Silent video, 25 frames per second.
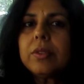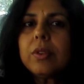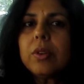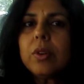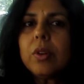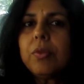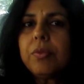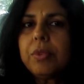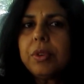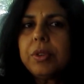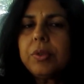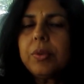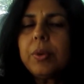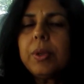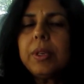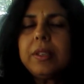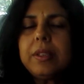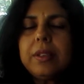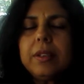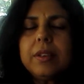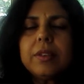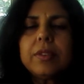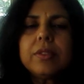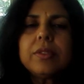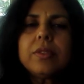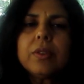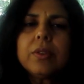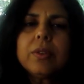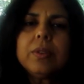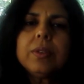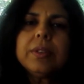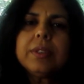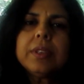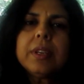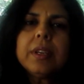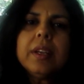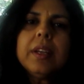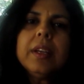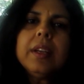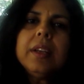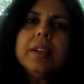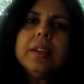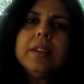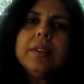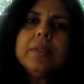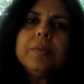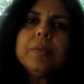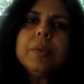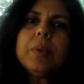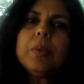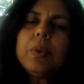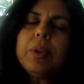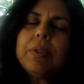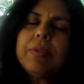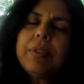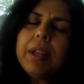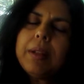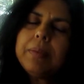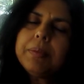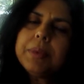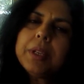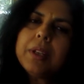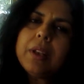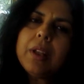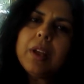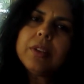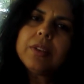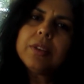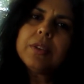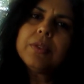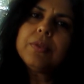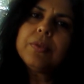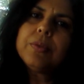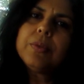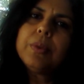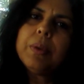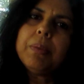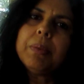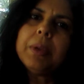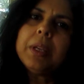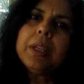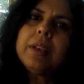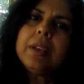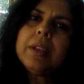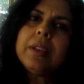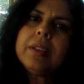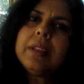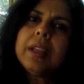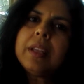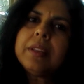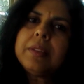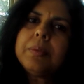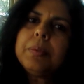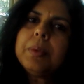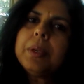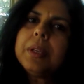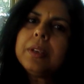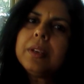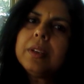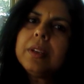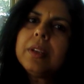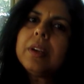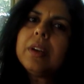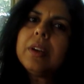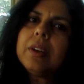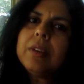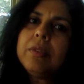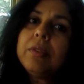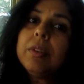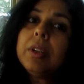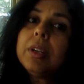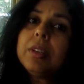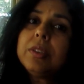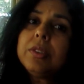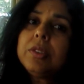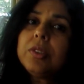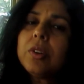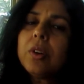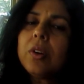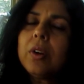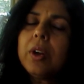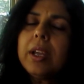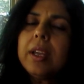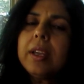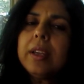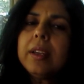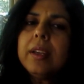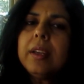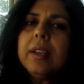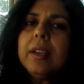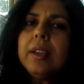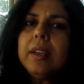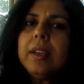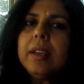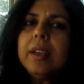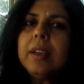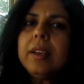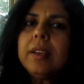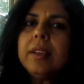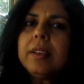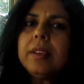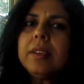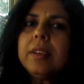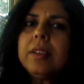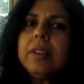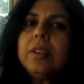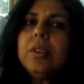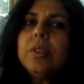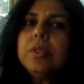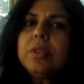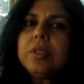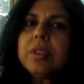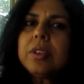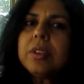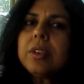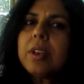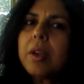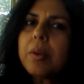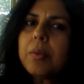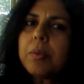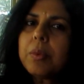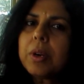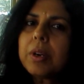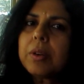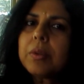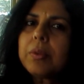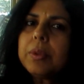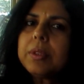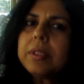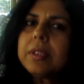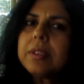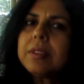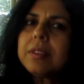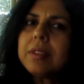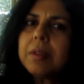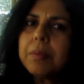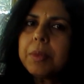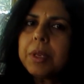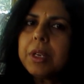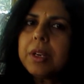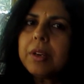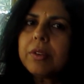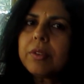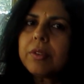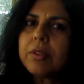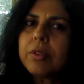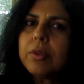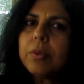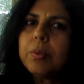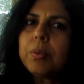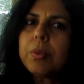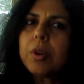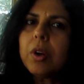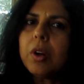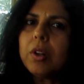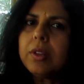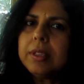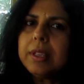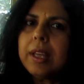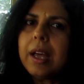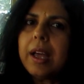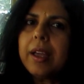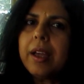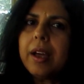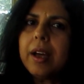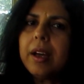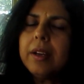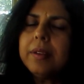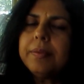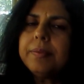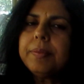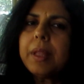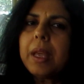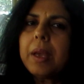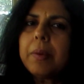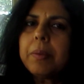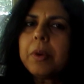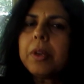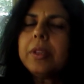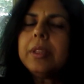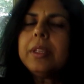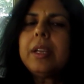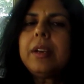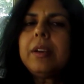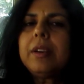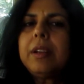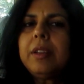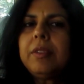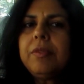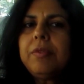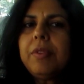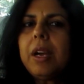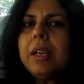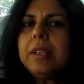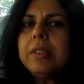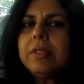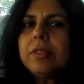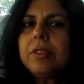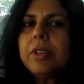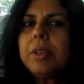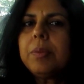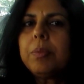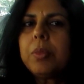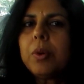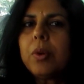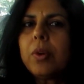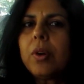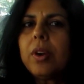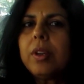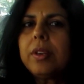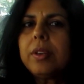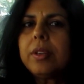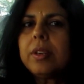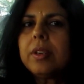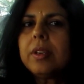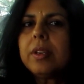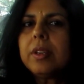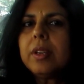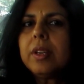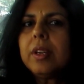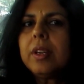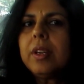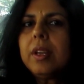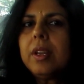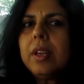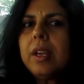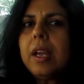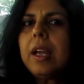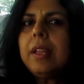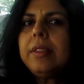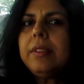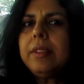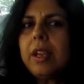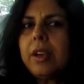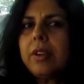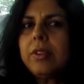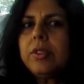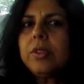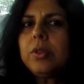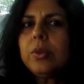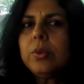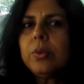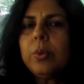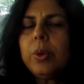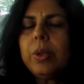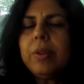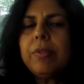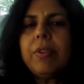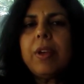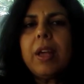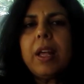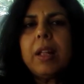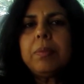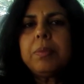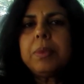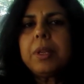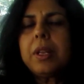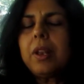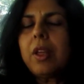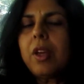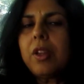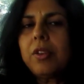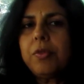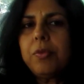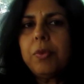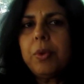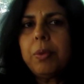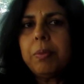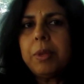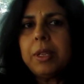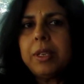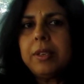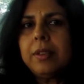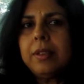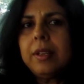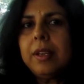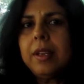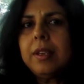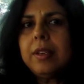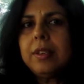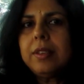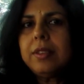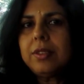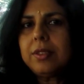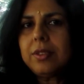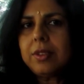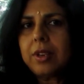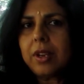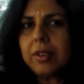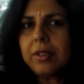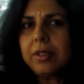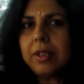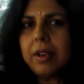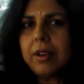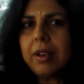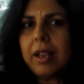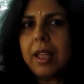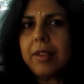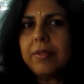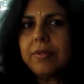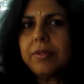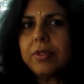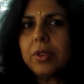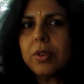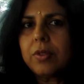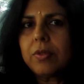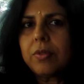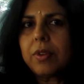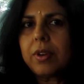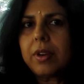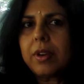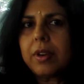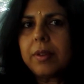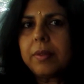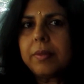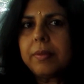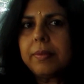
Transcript: over 20 years old. we've helped a lot of women, and that's been a real joy. In Houston, I work with a similar group called Daya. I'm on their advisory board. And there too, we've helped a lot of women start their lives over.